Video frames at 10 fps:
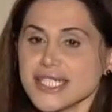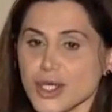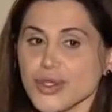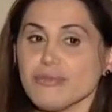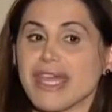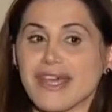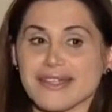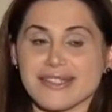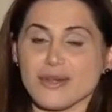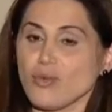So you may
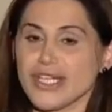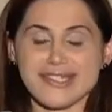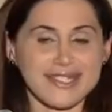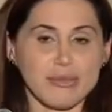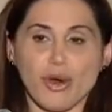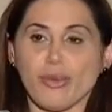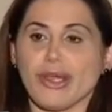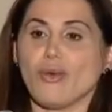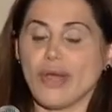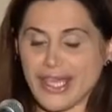ask, what's an
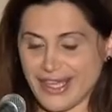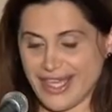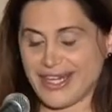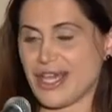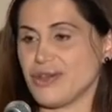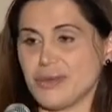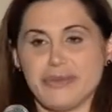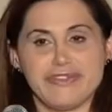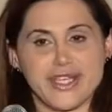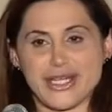appropriate weight gain now that
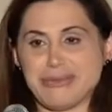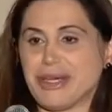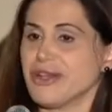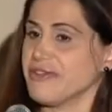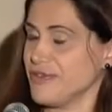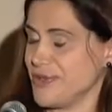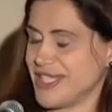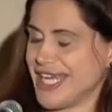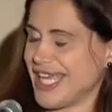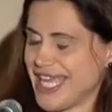we've talked about all the foods
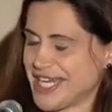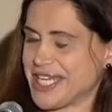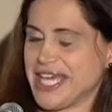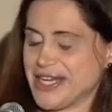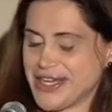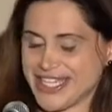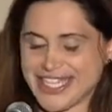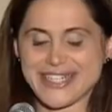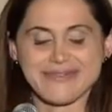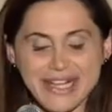that I can and cannot
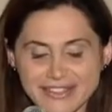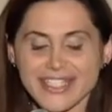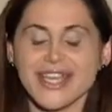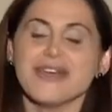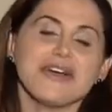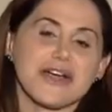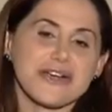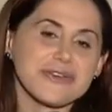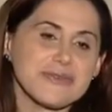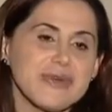eat? Well,
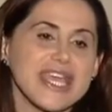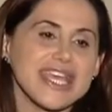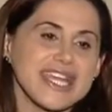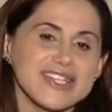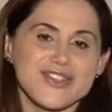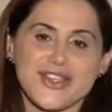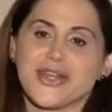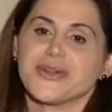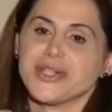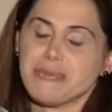our weight gain is
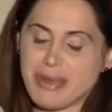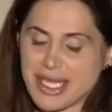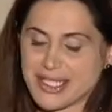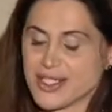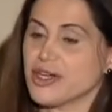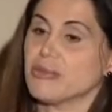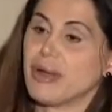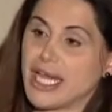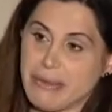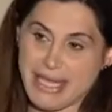generally based on our
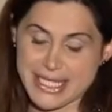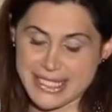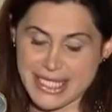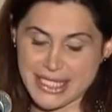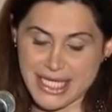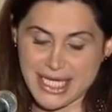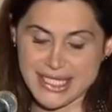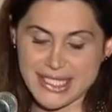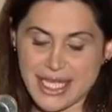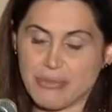body mass
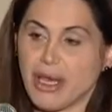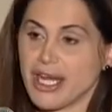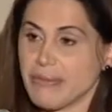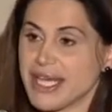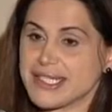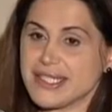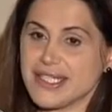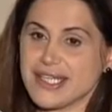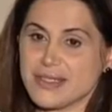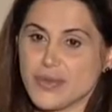index. And body mass
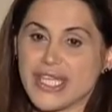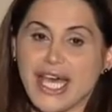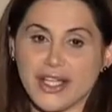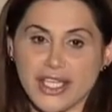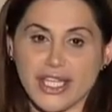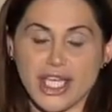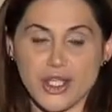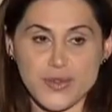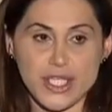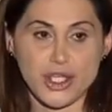index we calculate
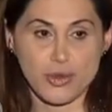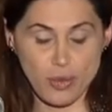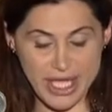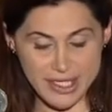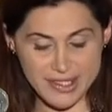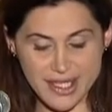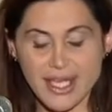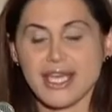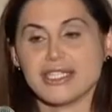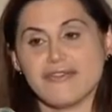using your weight
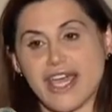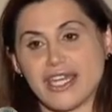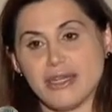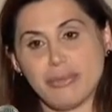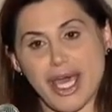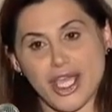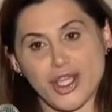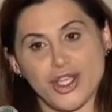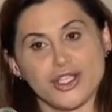divided by